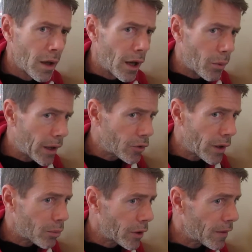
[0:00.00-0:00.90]
And when I
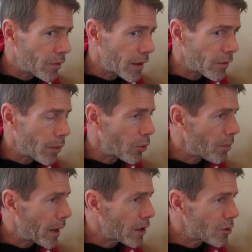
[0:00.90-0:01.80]
try and bring these things up with
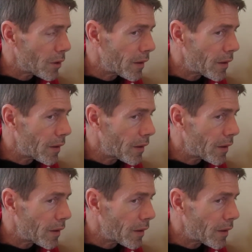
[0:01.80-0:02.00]
management,